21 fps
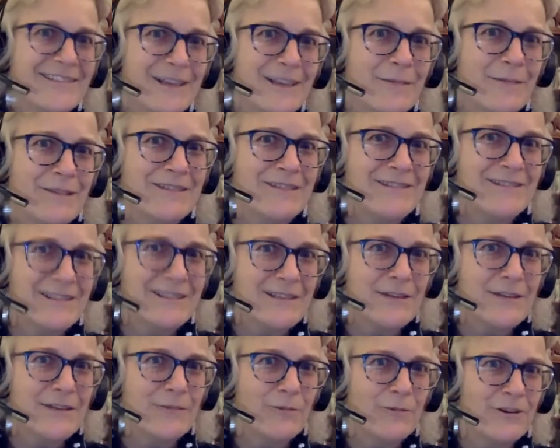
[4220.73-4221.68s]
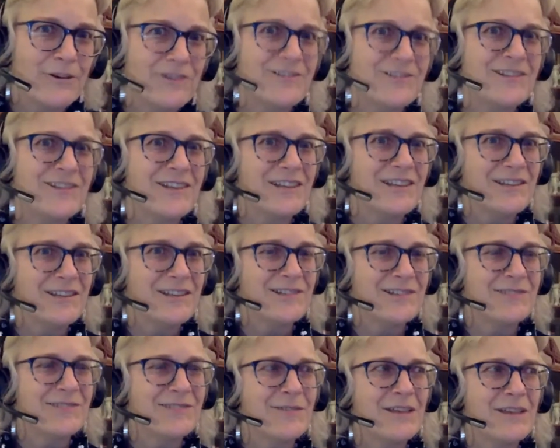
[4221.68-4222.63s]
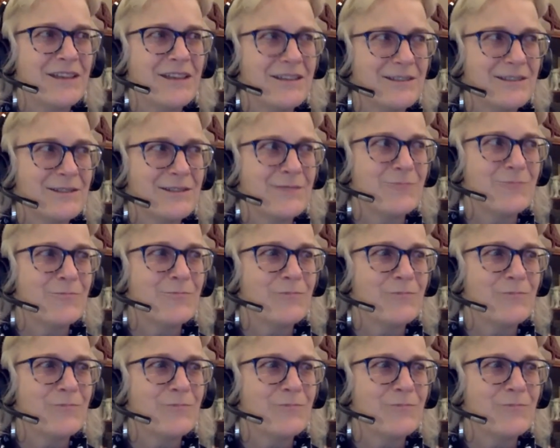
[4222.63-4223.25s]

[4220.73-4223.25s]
i mean 600 words is is